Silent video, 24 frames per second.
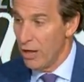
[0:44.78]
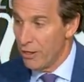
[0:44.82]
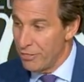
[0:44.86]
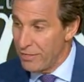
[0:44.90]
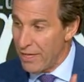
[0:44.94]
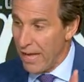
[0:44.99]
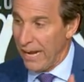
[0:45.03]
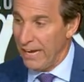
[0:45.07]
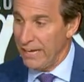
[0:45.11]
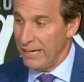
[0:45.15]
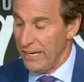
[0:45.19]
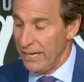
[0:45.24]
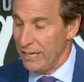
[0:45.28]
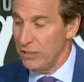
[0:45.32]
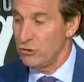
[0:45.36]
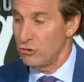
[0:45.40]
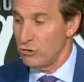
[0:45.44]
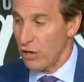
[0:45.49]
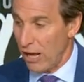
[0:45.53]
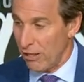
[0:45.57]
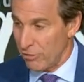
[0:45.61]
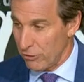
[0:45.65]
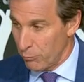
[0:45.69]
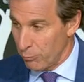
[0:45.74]
They need
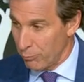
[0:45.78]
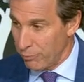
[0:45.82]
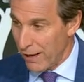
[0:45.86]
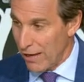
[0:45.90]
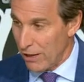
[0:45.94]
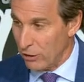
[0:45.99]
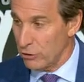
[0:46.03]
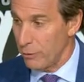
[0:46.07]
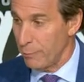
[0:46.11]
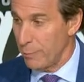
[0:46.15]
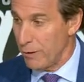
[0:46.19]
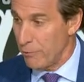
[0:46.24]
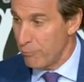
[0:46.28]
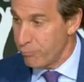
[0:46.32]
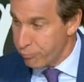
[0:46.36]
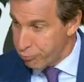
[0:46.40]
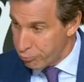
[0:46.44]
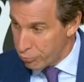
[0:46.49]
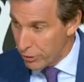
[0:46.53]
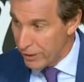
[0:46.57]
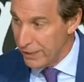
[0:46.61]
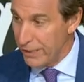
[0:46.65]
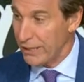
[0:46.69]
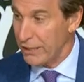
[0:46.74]
Jaylen Brown to be
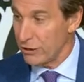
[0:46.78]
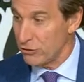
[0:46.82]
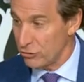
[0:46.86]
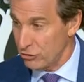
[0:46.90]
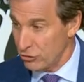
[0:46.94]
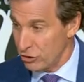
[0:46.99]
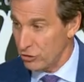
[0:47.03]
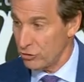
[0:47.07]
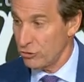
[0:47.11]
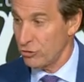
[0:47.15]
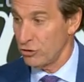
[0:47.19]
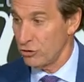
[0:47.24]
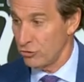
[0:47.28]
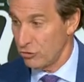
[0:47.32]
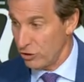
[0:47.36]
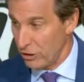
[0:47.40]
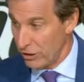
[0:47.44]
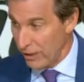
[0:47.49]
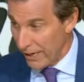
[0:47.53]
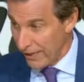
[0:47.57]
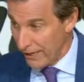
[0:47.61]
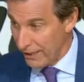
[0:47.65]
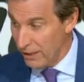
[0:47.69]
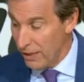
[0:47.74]
pretty consistent
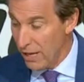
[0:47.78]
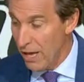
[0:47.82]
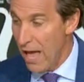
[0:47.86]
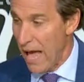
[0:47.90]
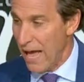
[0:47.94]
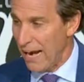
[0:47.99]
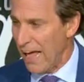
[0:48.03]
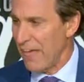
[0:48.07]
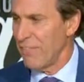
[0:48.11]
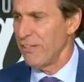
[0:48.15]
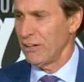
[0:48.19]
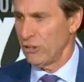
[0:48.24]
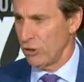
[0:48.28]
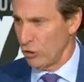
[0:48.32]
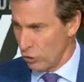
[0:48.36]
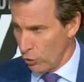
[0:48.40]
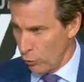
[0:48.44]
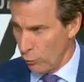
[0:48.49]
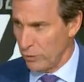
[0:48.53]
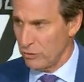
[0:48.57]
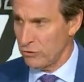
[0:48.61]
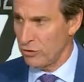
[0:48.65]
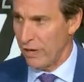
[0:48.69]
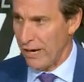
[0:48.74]
tonight, and I think they're going to
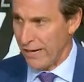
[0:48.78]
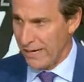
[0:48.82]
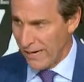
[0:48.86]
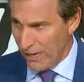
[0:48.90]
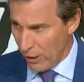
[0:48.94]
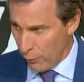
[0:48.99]
win tonight